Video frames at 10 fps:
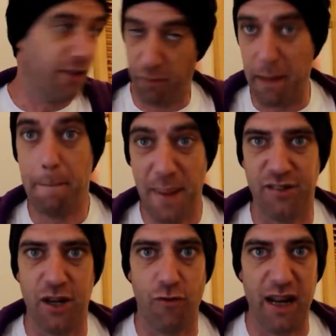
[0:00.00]
I've been
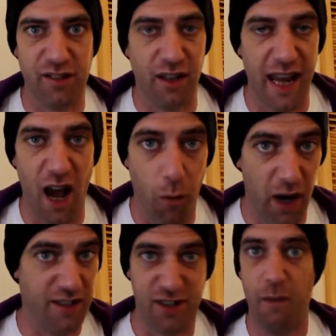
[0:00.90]
busy recently. I
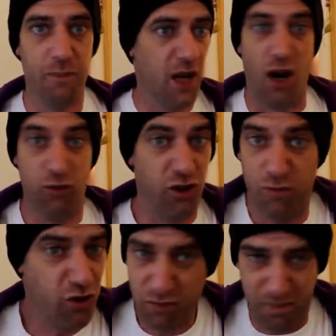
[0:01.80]
wanted to, I
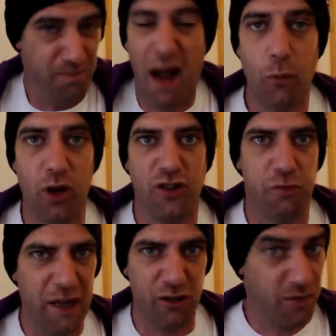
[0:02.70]
wanted to
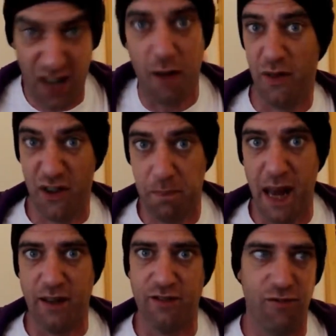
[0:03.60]
spend some time
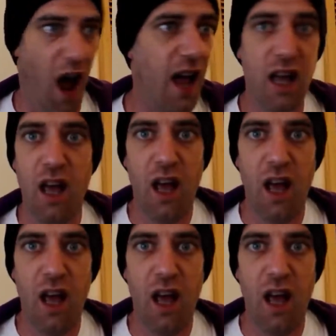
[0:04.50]
pigs, right?